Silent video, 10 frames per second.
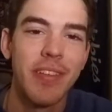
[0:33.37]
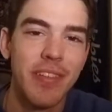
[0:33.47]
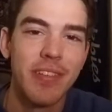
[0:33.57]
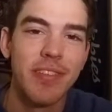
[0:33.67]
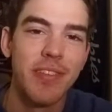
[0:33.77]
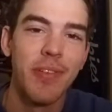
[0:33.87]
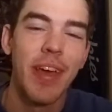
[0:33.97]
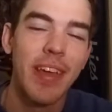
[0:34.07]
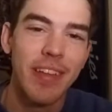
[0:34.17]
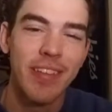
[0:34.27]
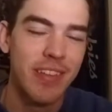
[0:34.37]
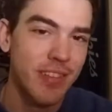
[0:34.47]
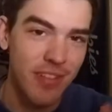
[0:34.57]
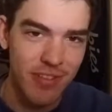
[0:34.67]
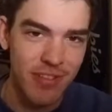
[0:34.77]
This is no hate.
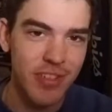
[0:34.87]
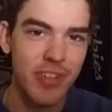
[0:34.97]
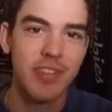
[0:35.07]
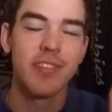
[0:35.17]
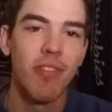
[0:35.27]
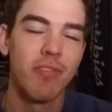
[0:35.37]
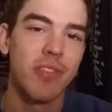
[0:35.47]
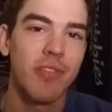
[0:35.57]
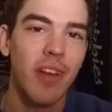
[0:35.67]
It's literally just arts and